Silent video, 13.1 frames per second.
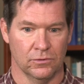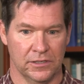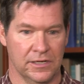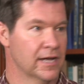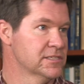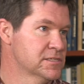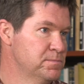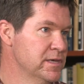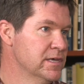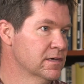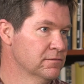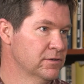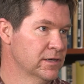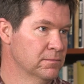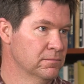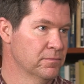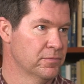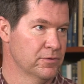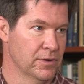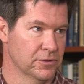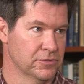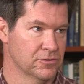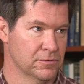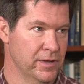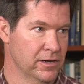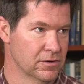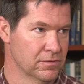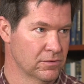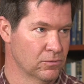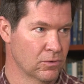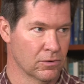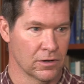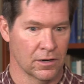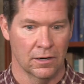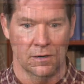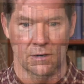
would not speak of him throughout the remainder of the war.